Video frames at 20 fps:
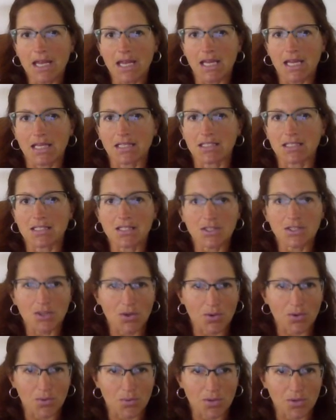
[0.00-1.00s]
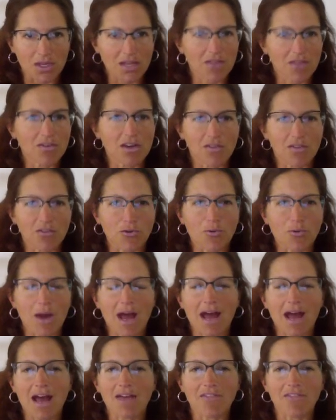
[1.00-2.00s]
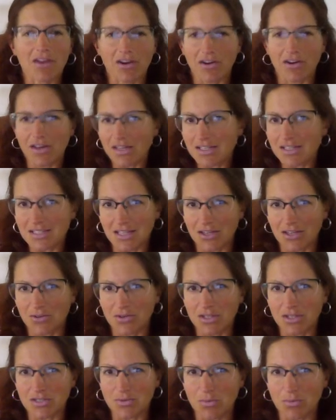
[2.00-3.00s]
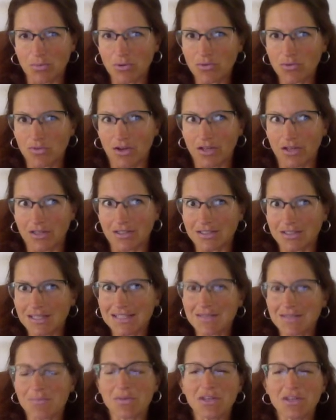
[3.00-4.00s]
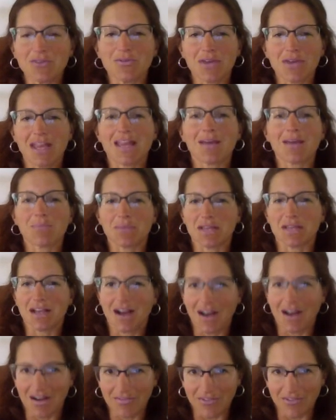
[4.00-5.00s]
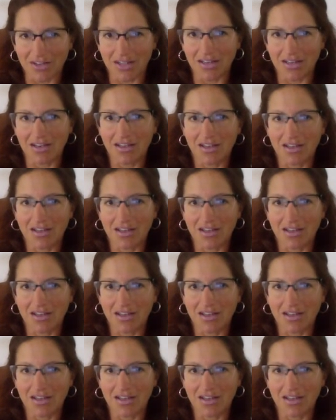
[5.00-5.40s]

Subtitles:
And so even if you have areas that you need to improve on, it doesn't mean you can't be confident.